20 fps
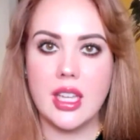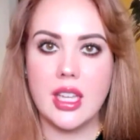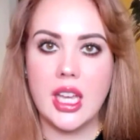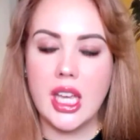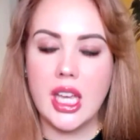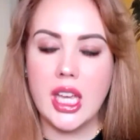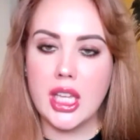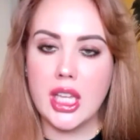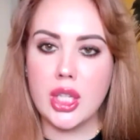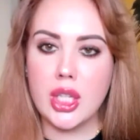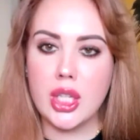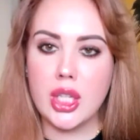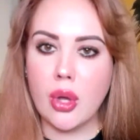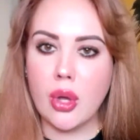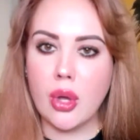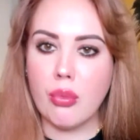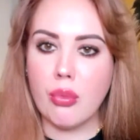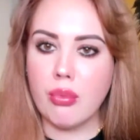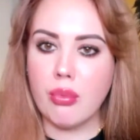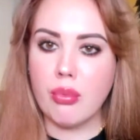You don't
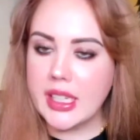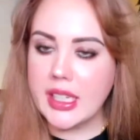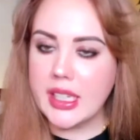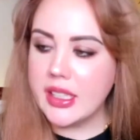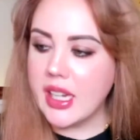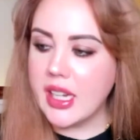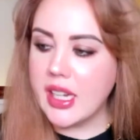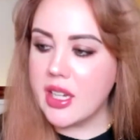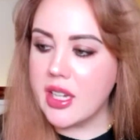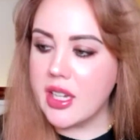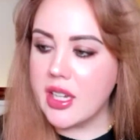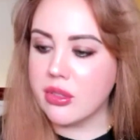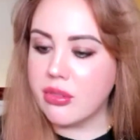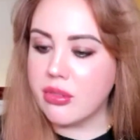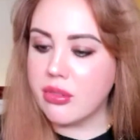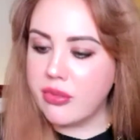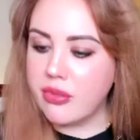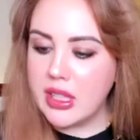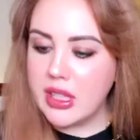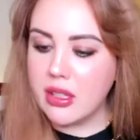recognize or
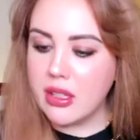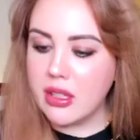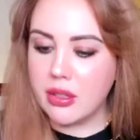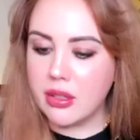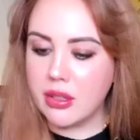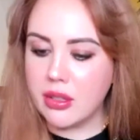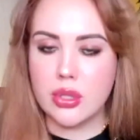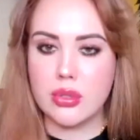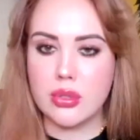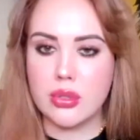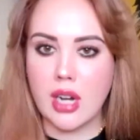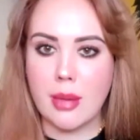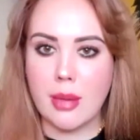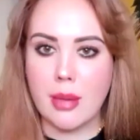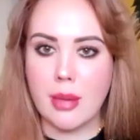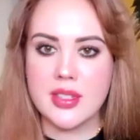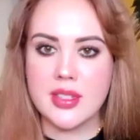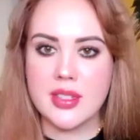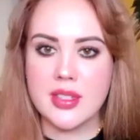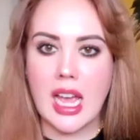feel the drops
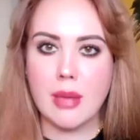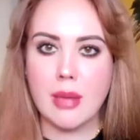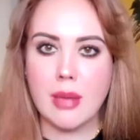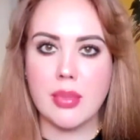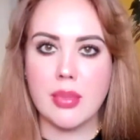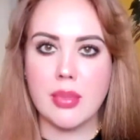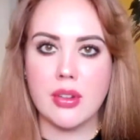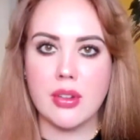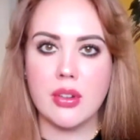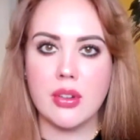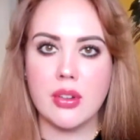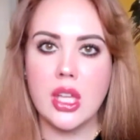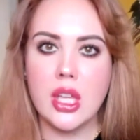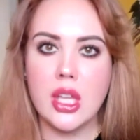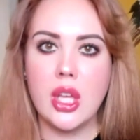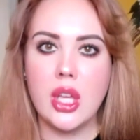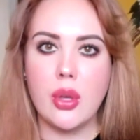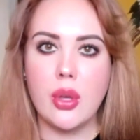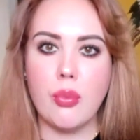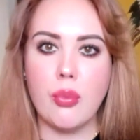that happen
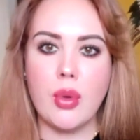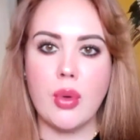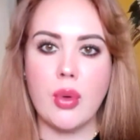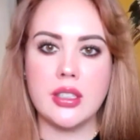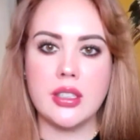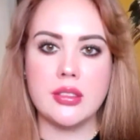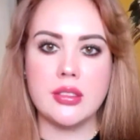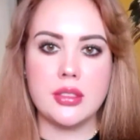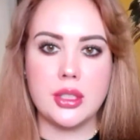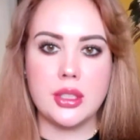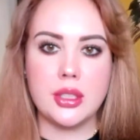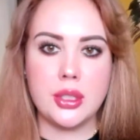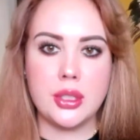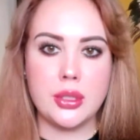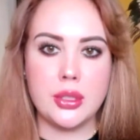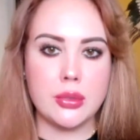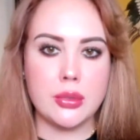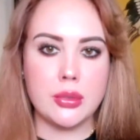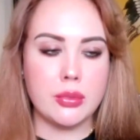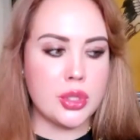when
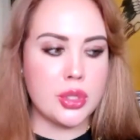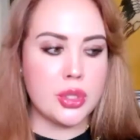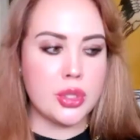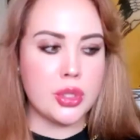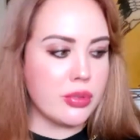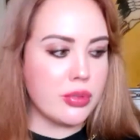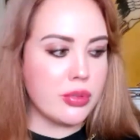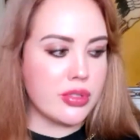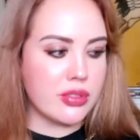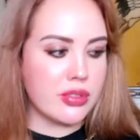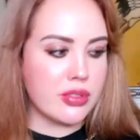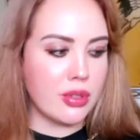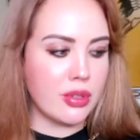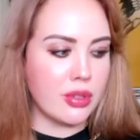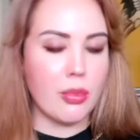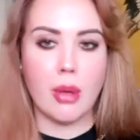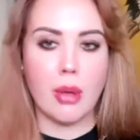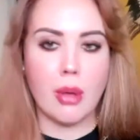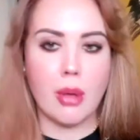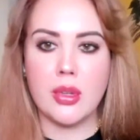you choose a
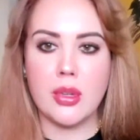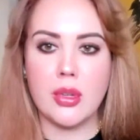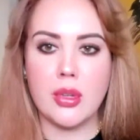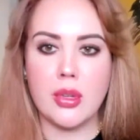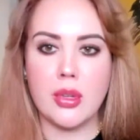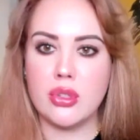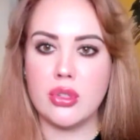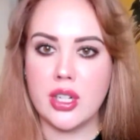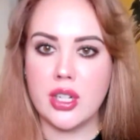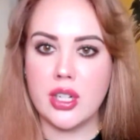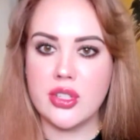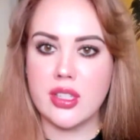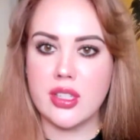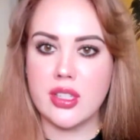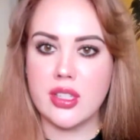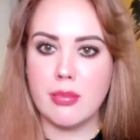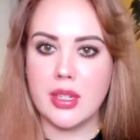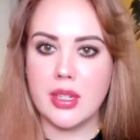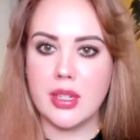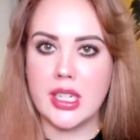moment to judge
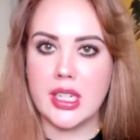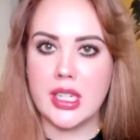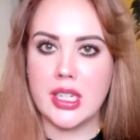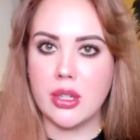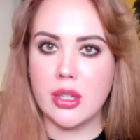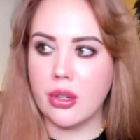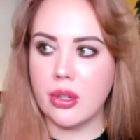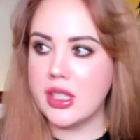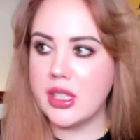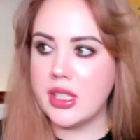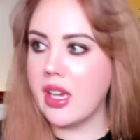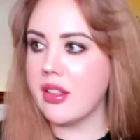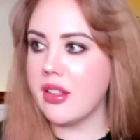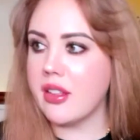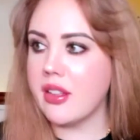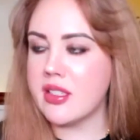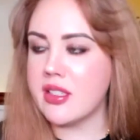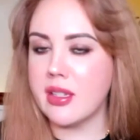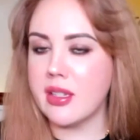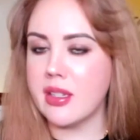somebody or yell at
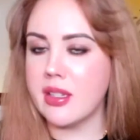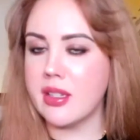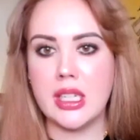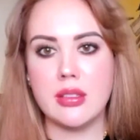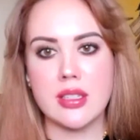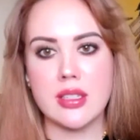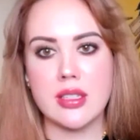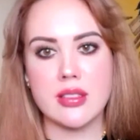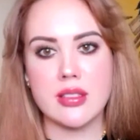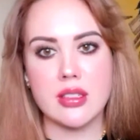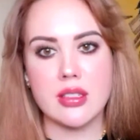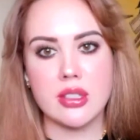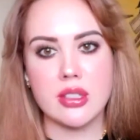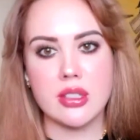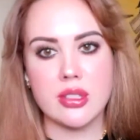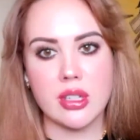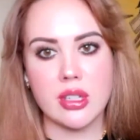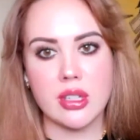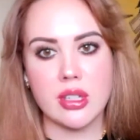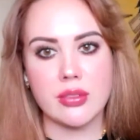somebody who doesn't
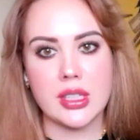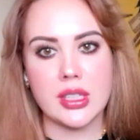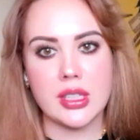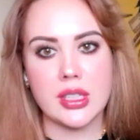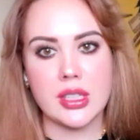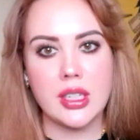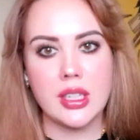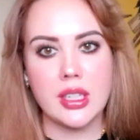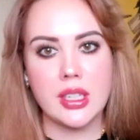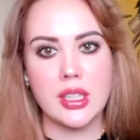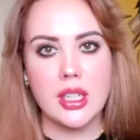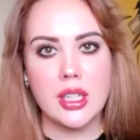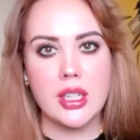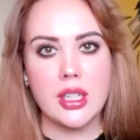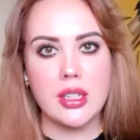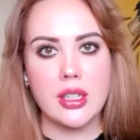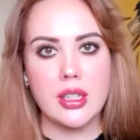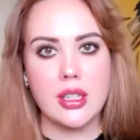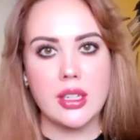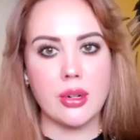deserve it,
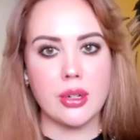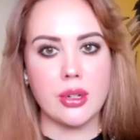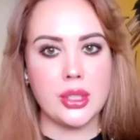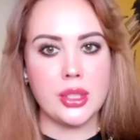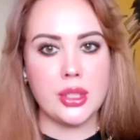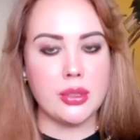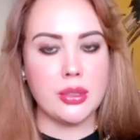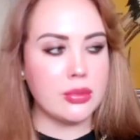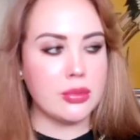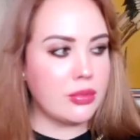or you